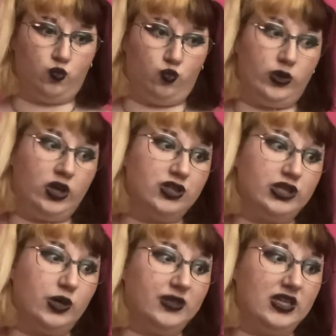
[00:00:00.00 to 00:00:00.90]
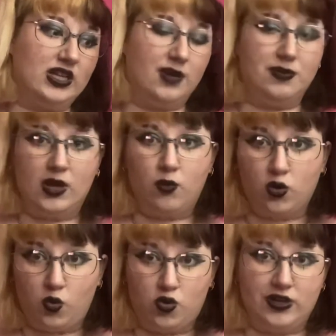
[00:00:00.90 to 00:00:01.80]
We couldn't tell what they said, but they
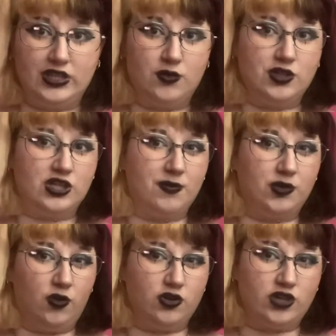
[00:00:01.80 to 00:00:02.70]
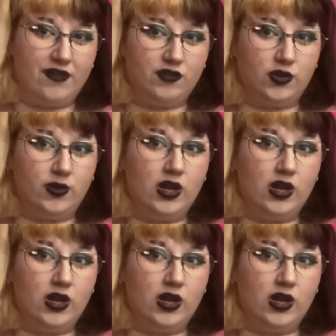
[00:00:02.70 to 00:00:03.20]
weren't ordering. They were just coming through our drive-thru.